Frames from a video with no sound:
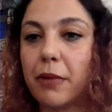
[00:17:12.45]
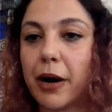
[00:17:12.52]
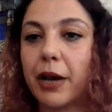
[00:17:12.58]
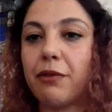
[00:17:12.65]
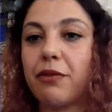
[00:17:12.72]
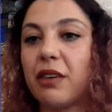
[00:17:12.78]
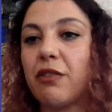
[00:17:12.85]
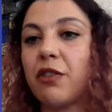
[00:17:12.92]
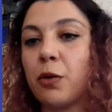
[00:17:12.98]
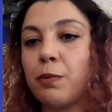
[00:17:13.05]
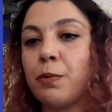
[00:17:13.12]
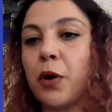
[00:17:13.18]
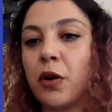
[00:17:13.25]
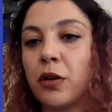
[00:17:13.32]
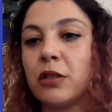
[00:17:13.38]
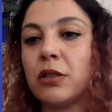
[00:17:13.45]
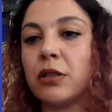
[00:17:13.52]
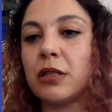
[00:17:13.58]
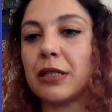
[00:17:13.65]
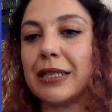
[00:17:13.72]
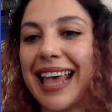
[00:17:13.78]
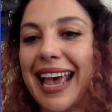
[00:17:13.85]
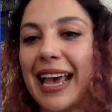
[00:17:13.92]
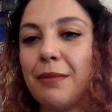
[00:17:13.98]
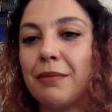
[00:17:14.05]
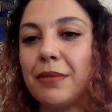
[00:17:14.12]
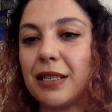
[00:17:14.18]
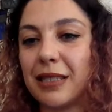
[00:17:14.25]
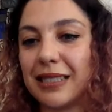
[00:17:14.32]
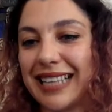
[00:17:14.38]
my view component's
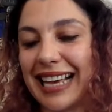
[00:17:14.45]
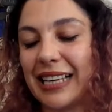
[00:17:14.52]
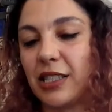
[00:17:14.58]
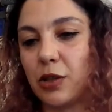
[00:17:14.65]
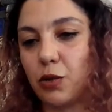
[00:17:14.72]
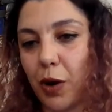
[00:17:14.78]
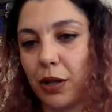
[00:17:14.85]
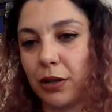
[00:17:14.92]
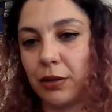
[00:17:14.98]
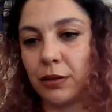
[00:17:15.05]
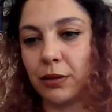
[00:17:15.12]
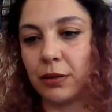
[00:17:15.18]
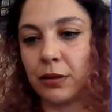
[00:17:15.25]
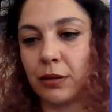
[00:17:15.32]
name is test1